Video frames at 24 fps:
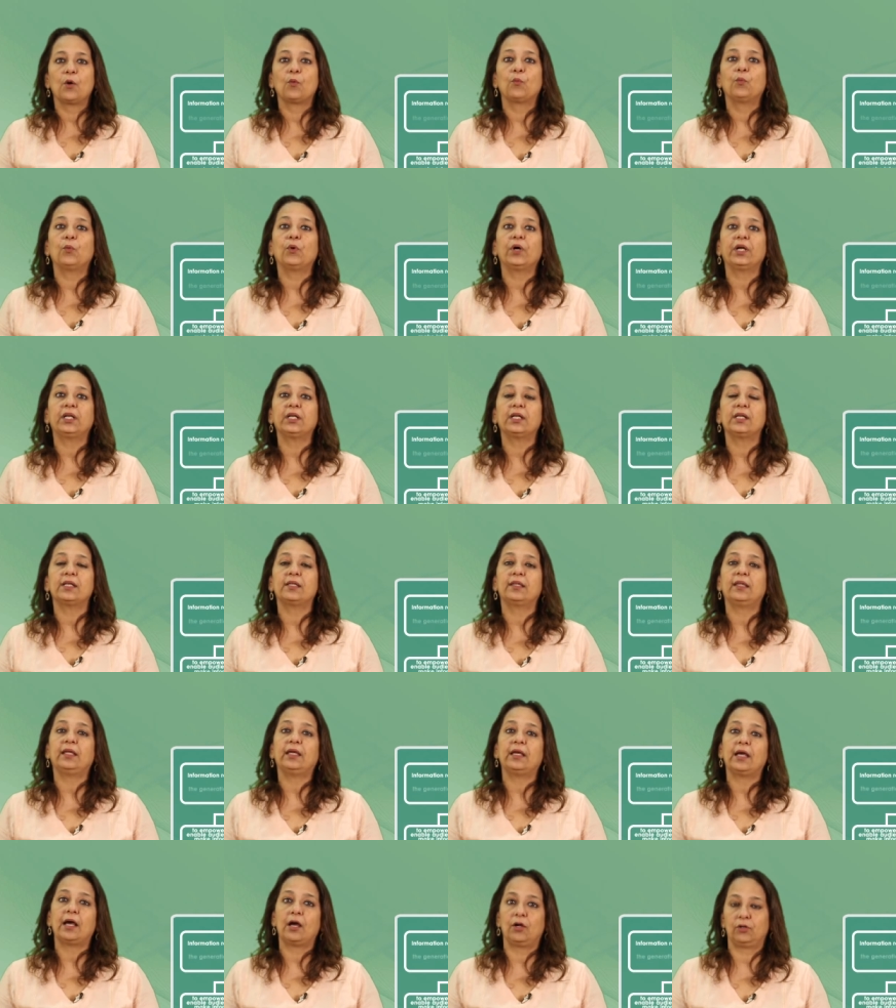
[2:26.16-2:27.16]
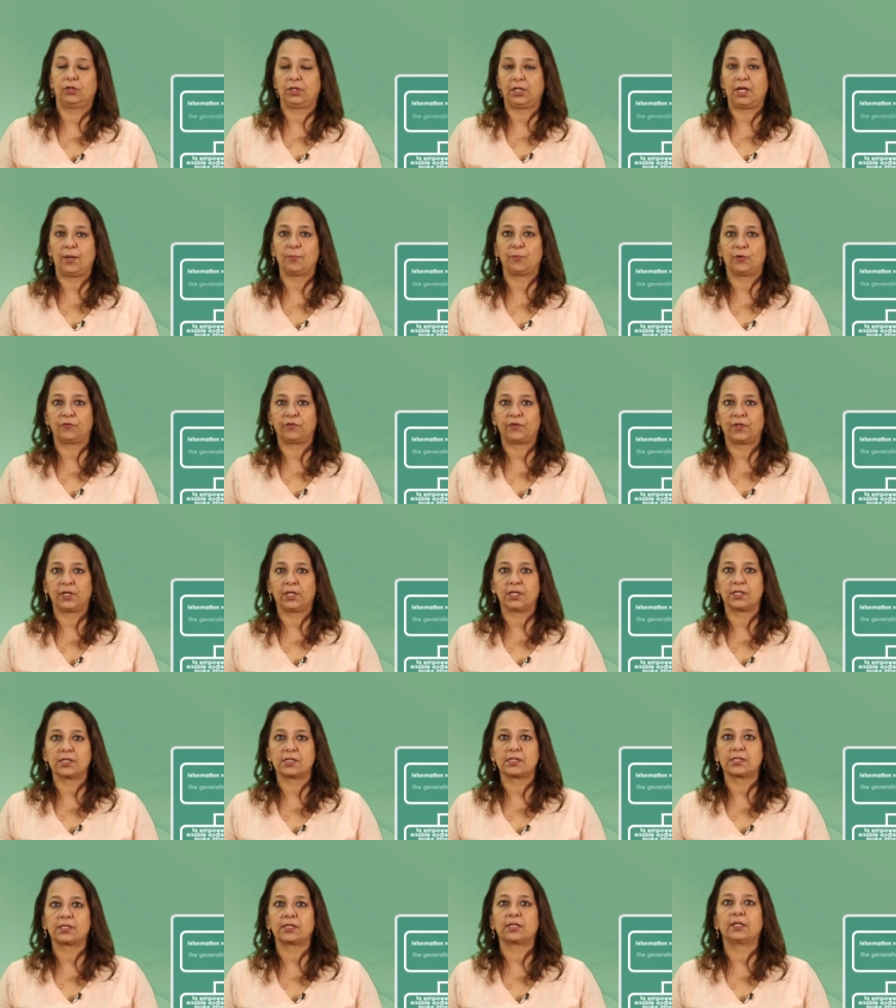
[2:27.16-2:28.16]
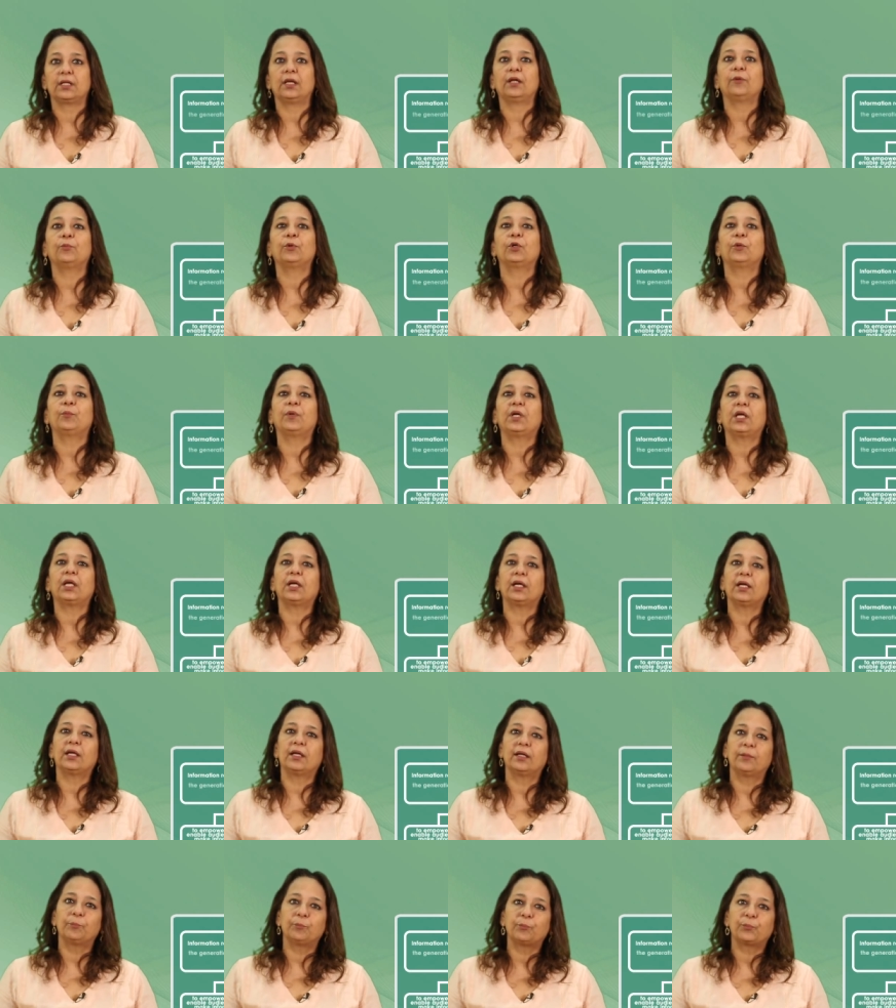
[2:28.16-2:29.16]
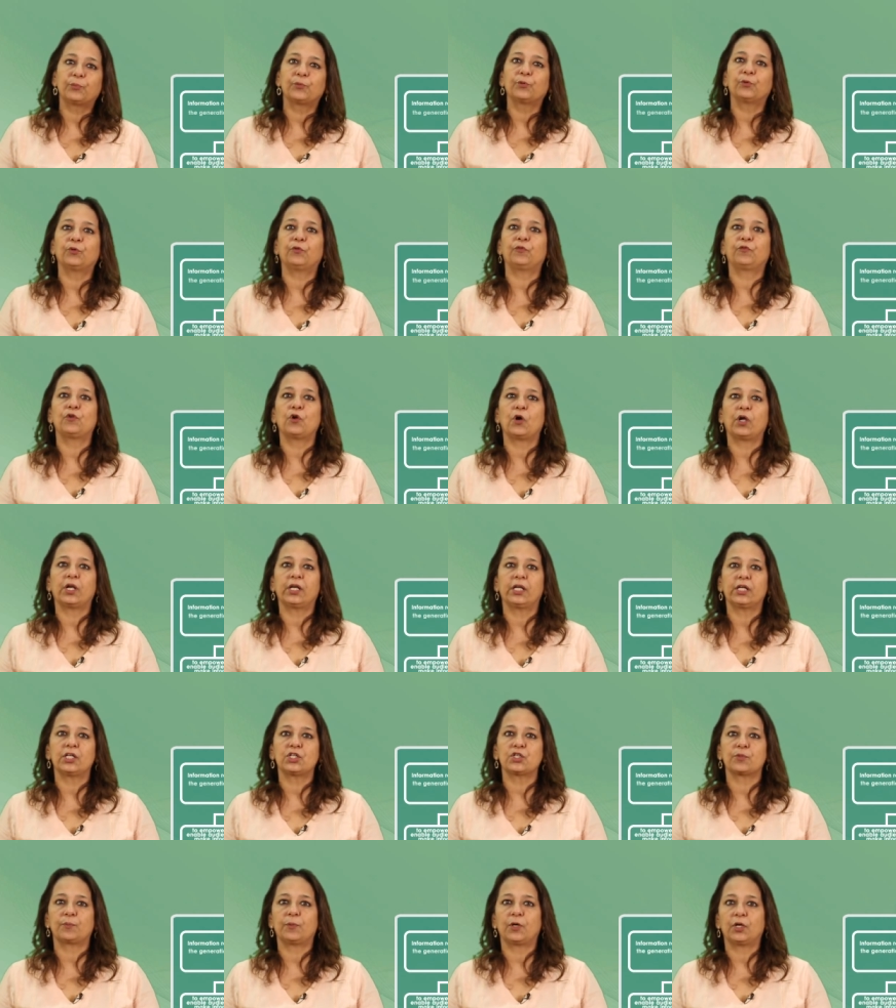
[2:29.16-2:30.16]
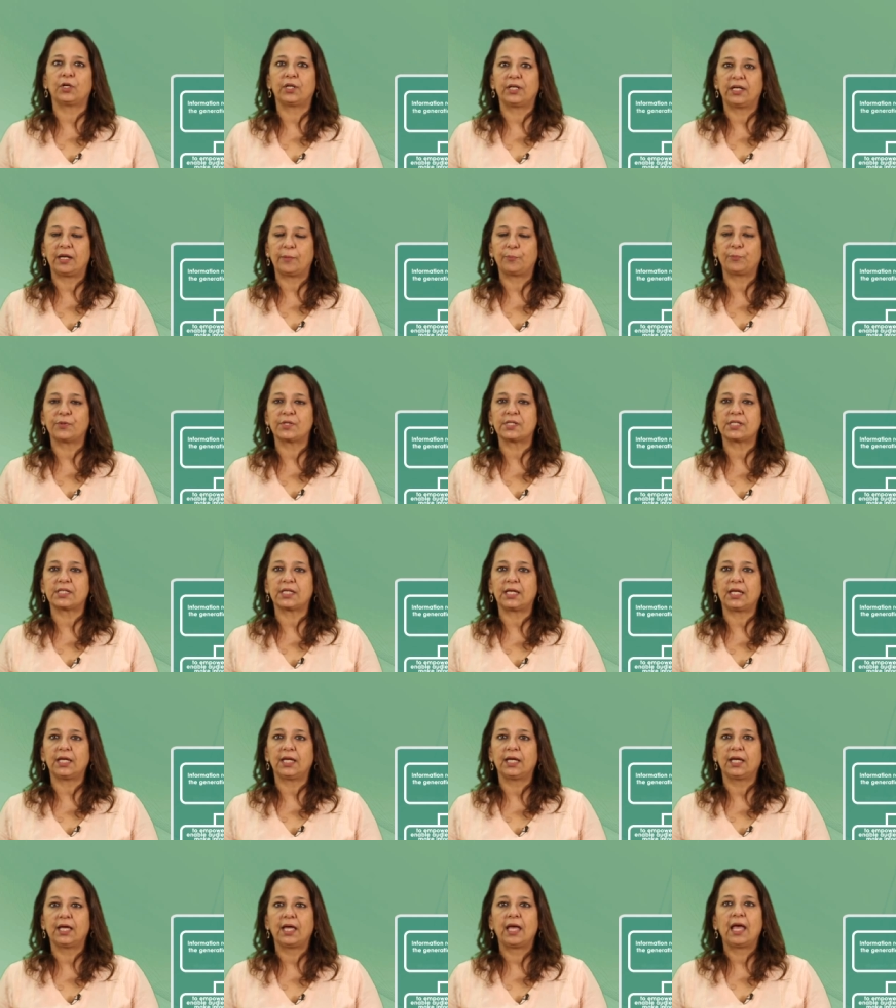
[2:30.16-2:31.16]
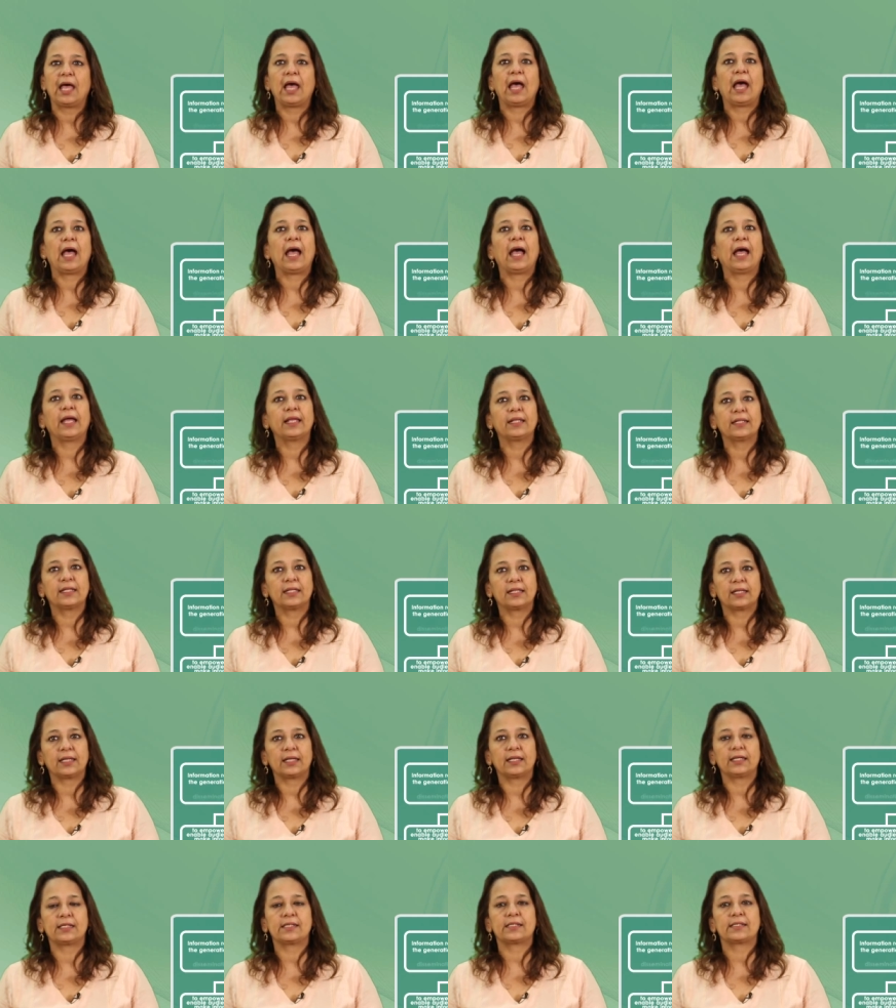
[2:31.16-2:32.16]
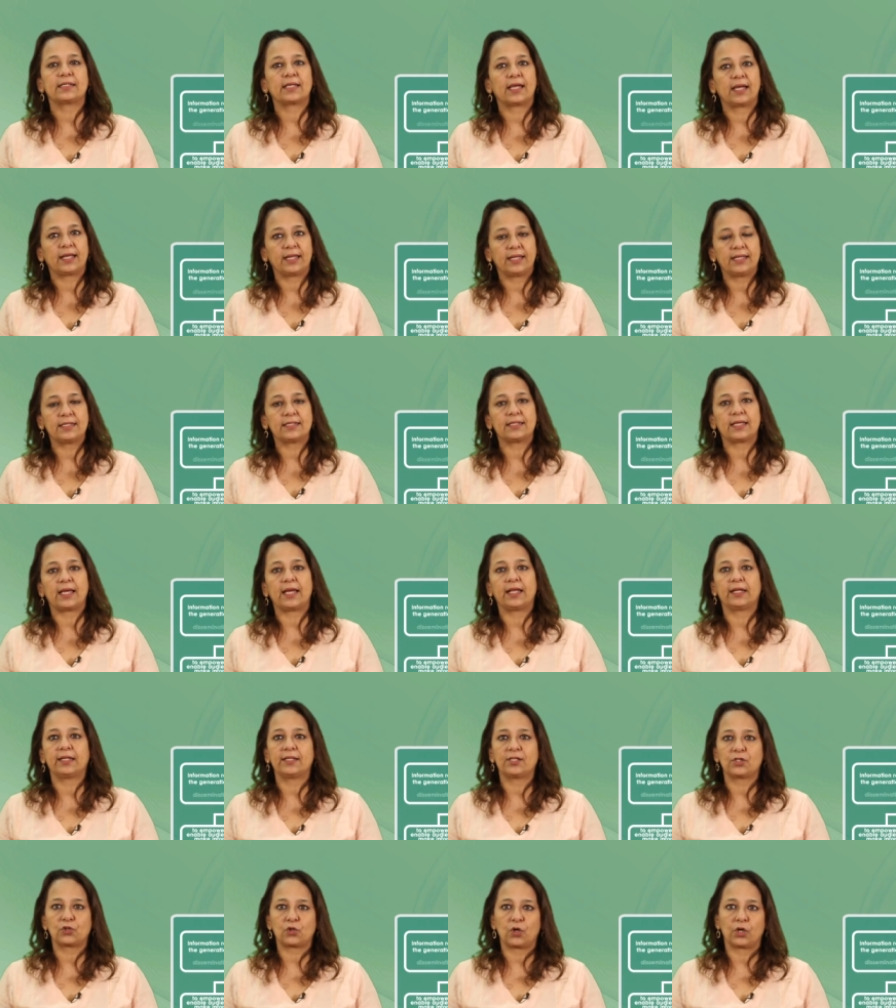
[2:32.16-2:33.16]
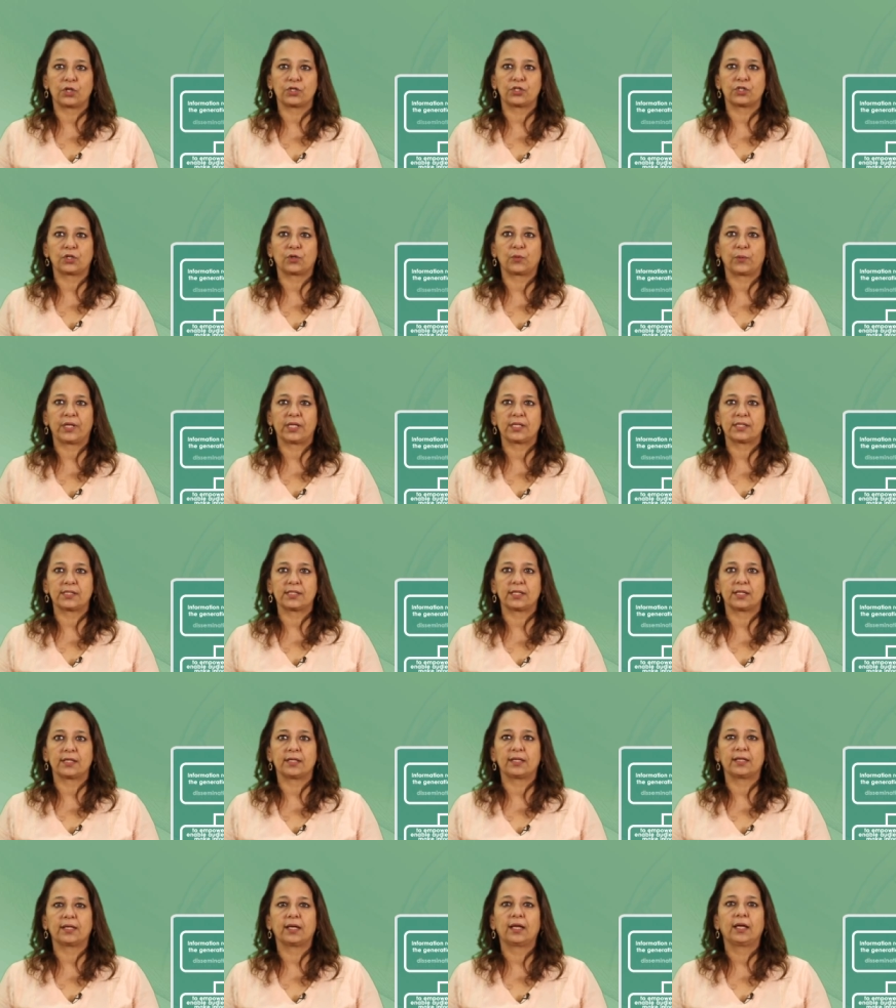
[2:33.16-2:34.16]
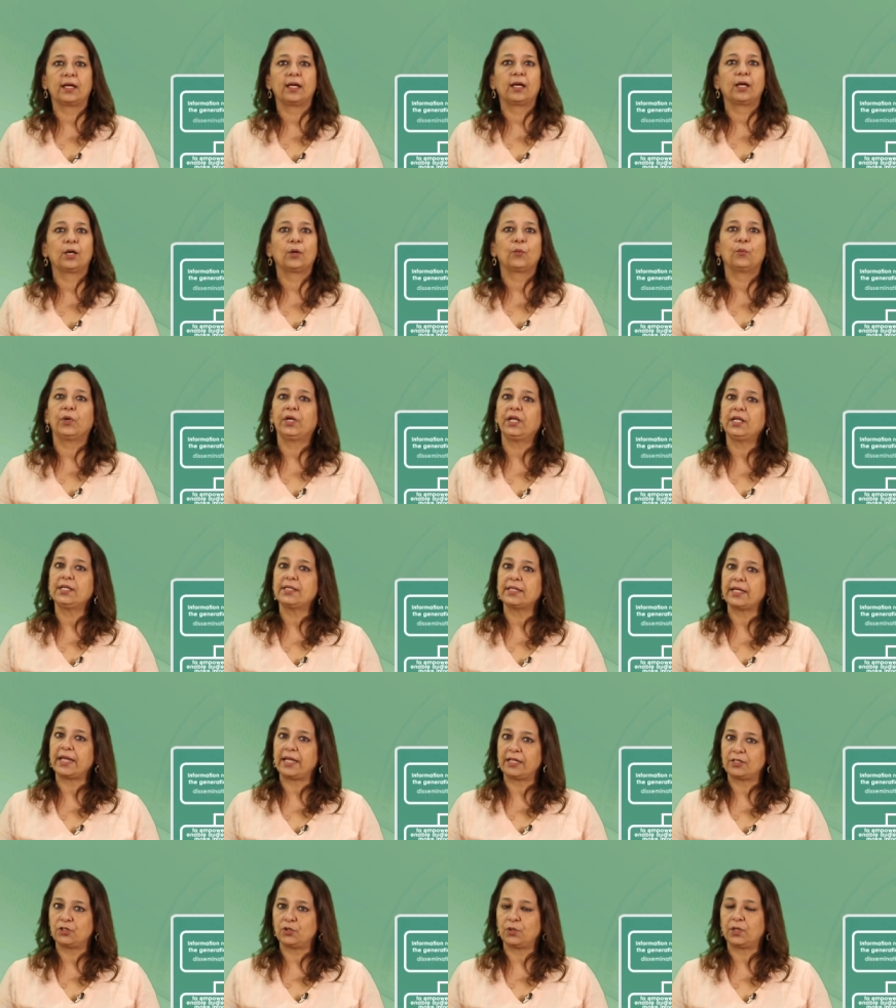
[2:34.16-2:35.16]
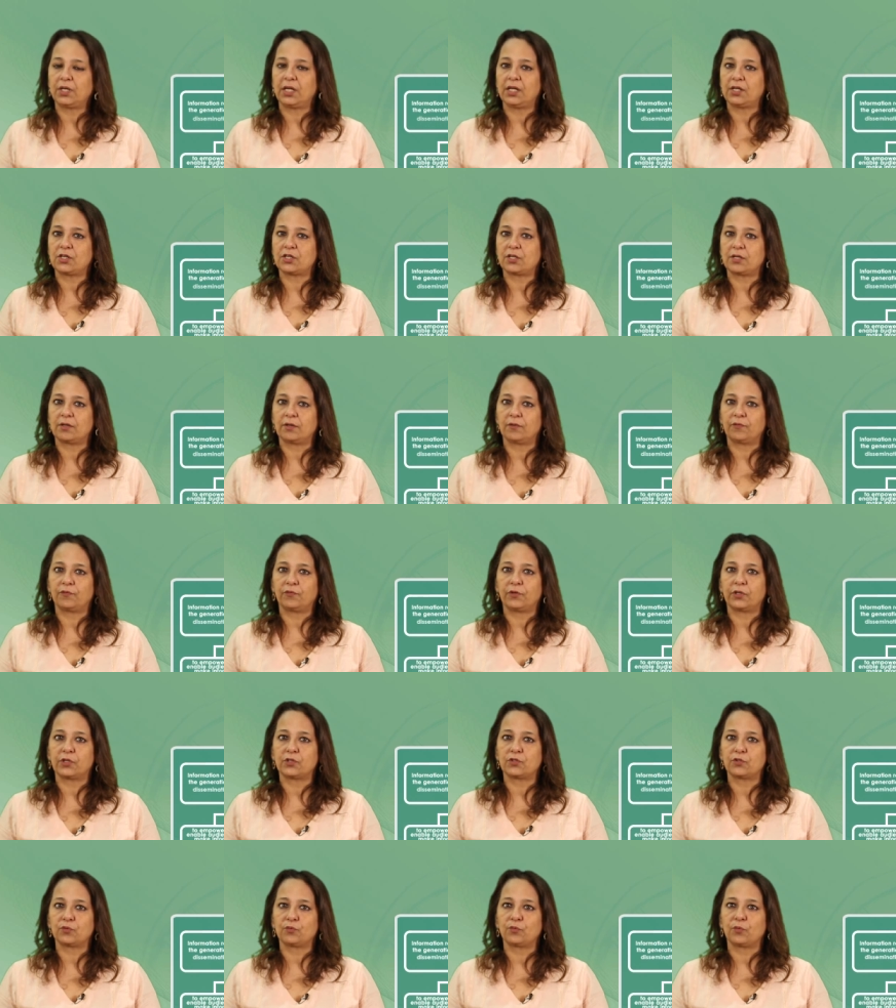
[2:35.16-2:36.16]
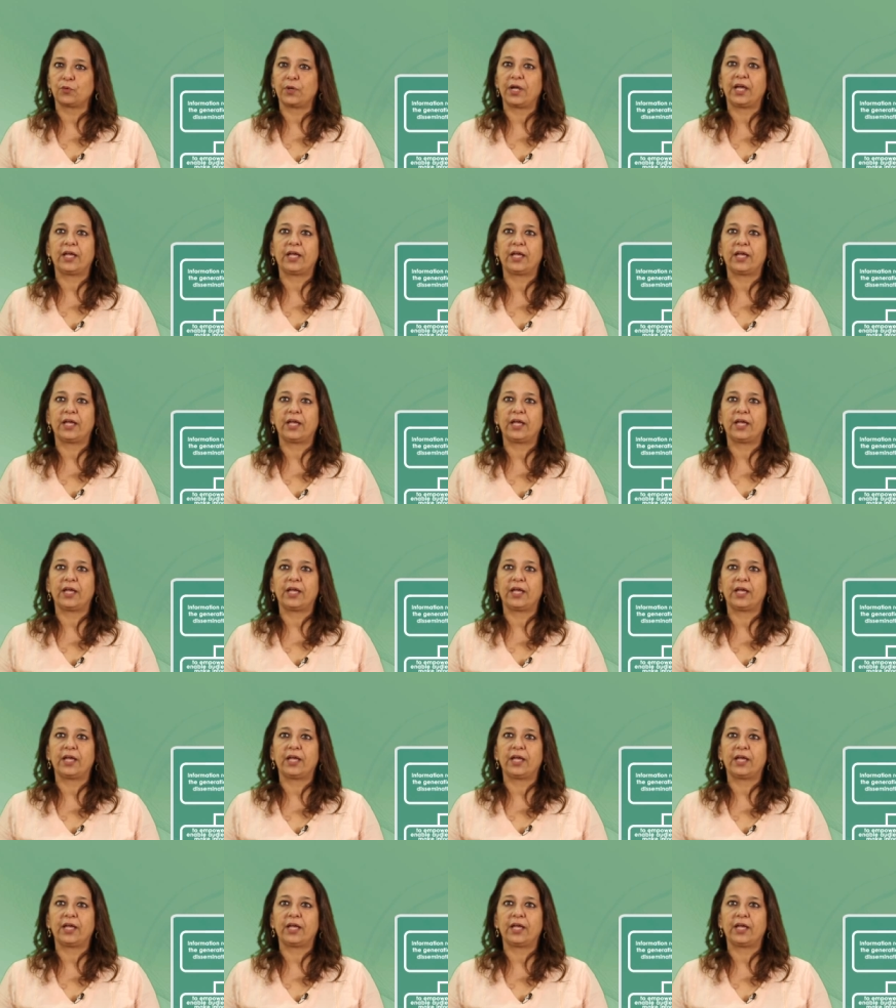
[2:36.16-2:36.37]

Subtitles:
What is the outcome of this? There would be improved knowledge about leprosy and its signs and its consequences. What does education refer to?